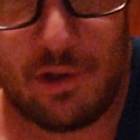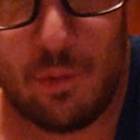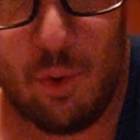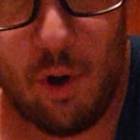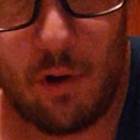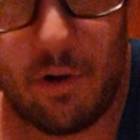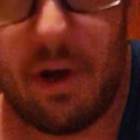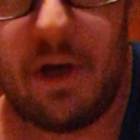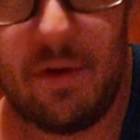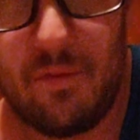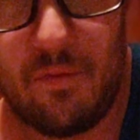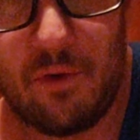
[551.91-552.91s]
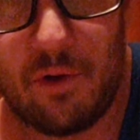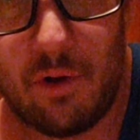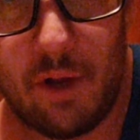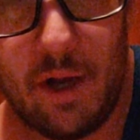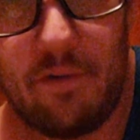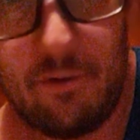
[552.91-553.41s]
to water and then
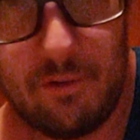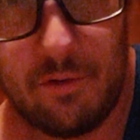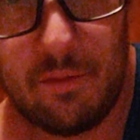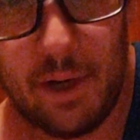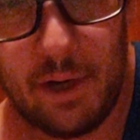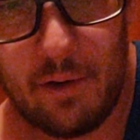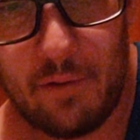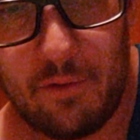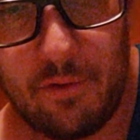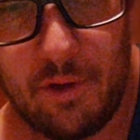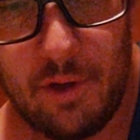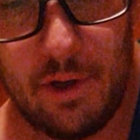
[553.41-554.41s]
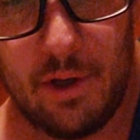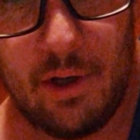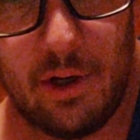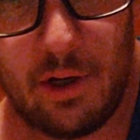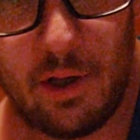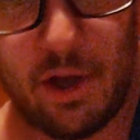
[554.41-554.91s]
fertilize your tomatoes
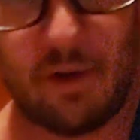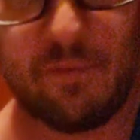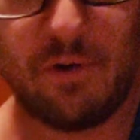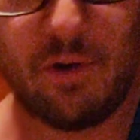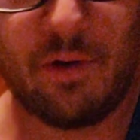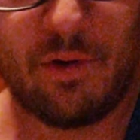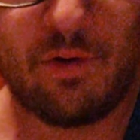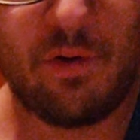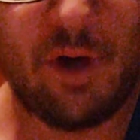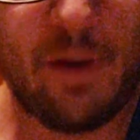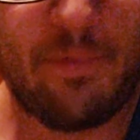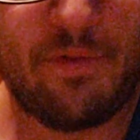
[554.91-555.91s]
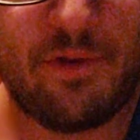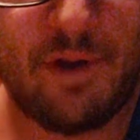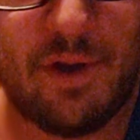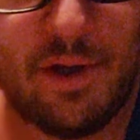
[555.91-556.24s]
and a lot of your other crops.